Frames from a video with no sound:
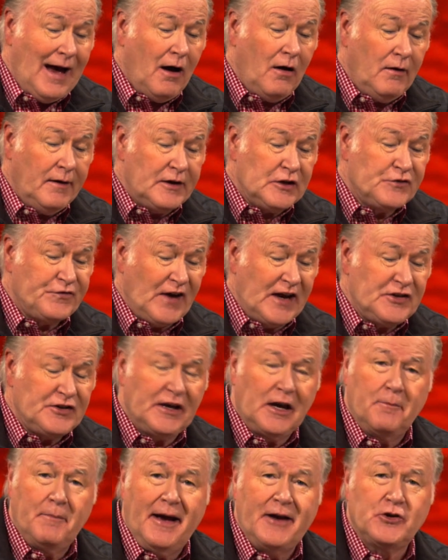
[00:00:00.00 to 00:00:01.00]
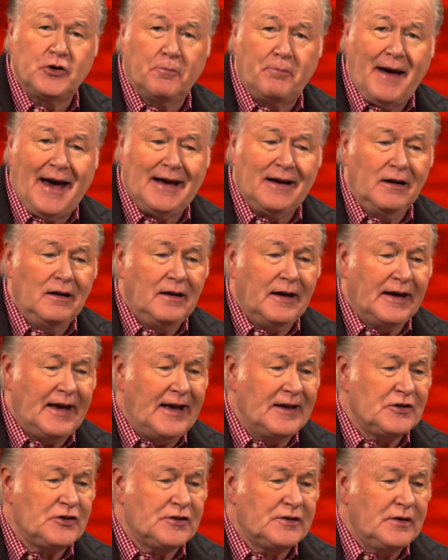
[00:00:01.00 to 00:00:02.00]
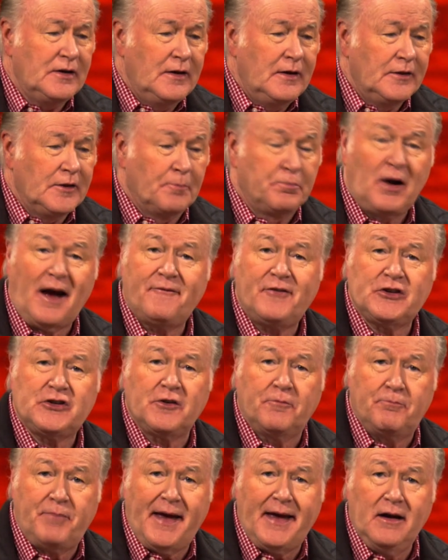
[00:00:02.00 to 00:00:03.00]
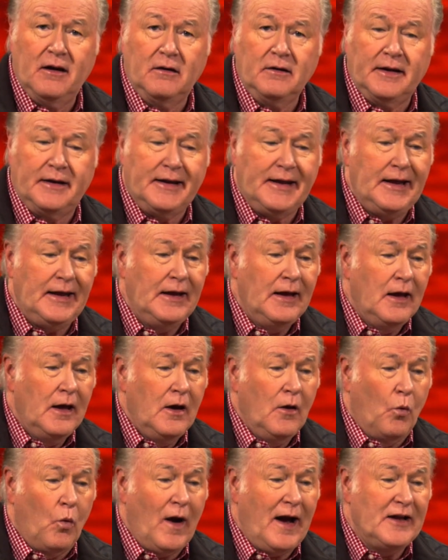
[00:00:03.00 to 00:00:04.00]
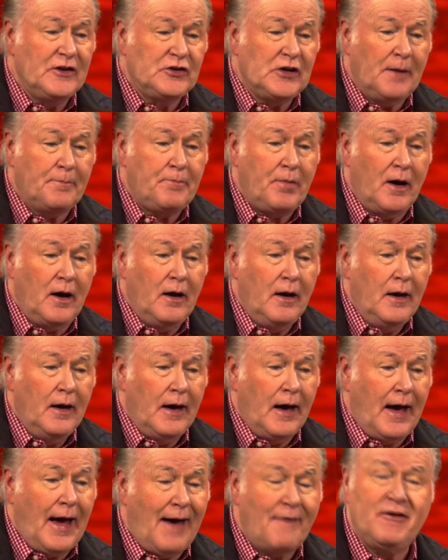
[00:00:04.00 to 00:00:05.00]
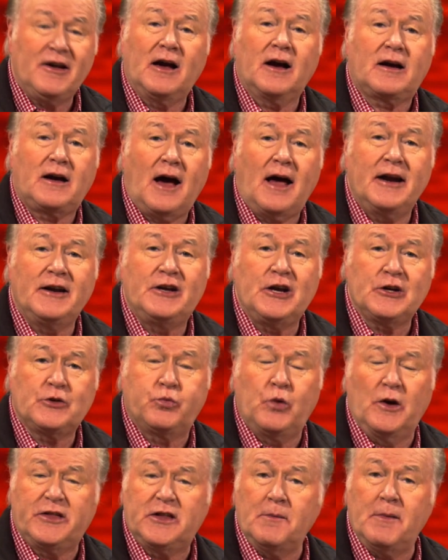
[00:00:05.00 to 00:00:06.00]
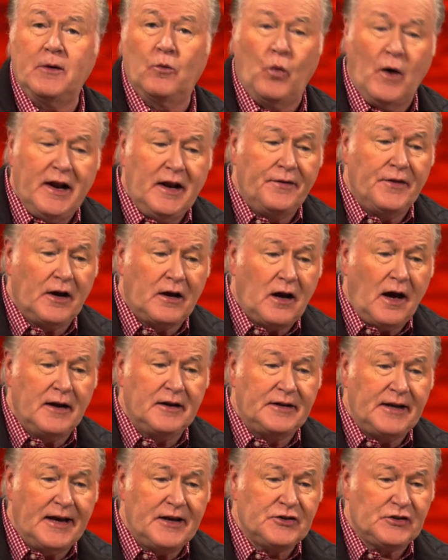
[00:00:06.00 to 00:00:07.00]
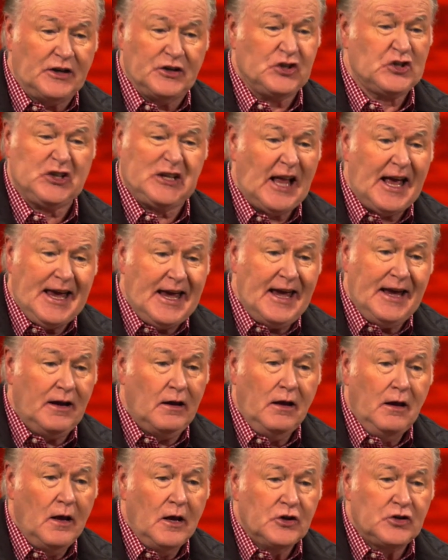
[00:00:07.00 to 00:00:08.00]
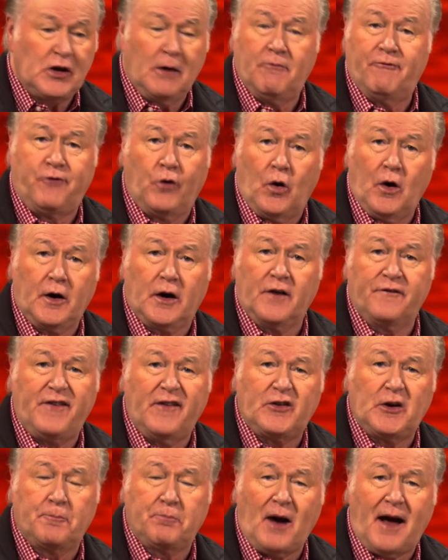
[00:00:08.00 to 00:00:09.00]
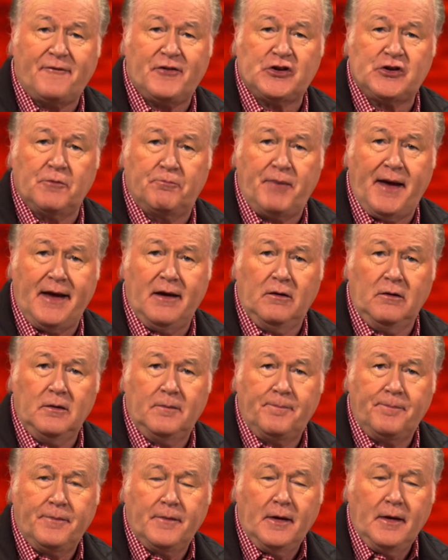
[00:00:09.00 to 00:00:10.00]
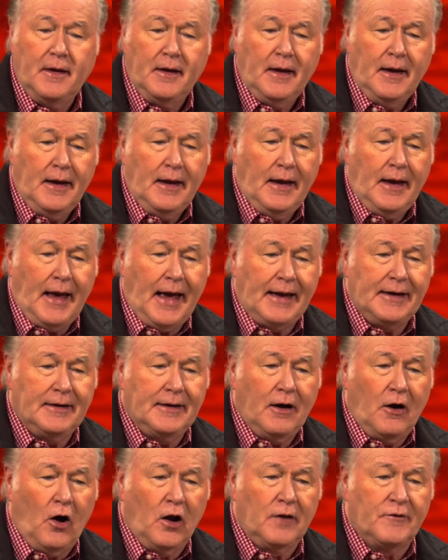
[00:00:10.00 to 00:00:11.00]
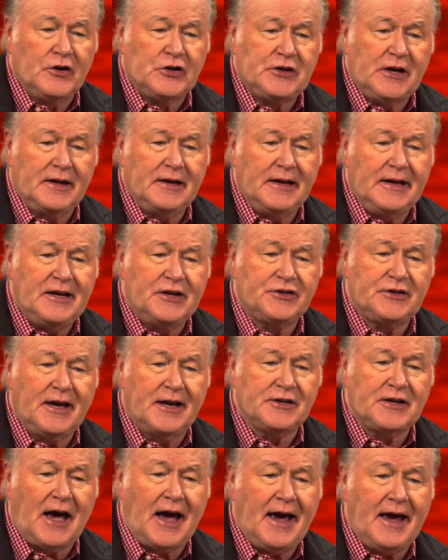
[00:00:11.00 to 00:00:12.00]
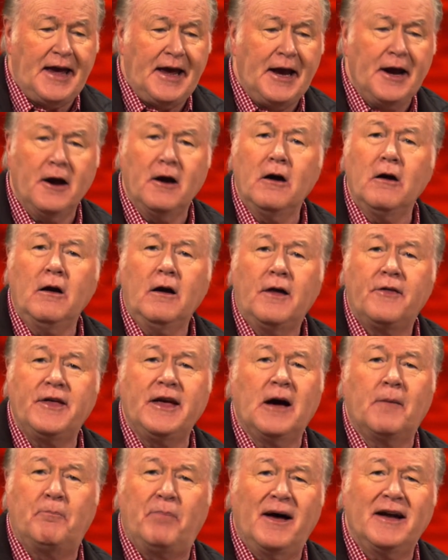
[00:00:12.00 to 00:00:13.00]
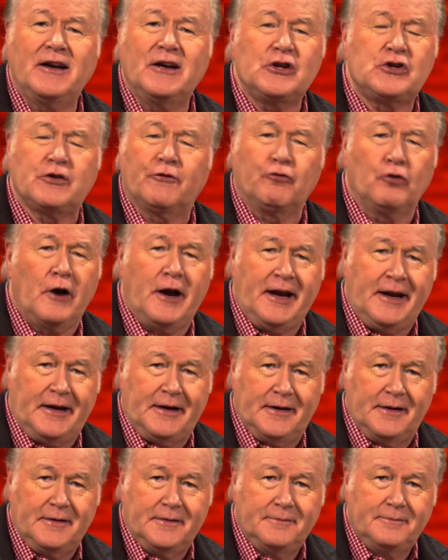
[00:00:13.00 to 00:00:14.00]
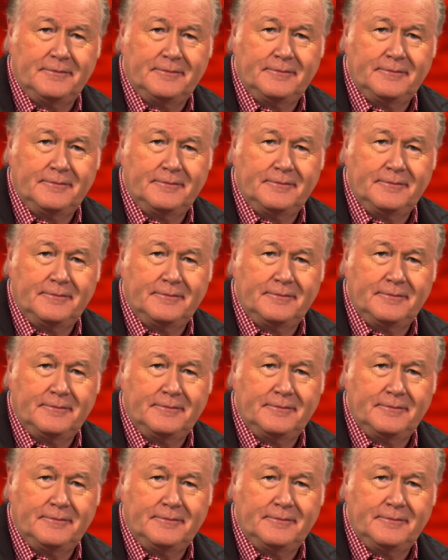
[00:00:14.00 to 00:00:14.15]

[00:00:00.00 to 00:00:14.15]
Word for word: now he's facing a major battle against the prophets of Baal, and he winds up uh, uh, having a contest with them and winning the contest and slaying some 450 prophets of Baal. And uh, all of a sudden he says, I hear the abundance of rain.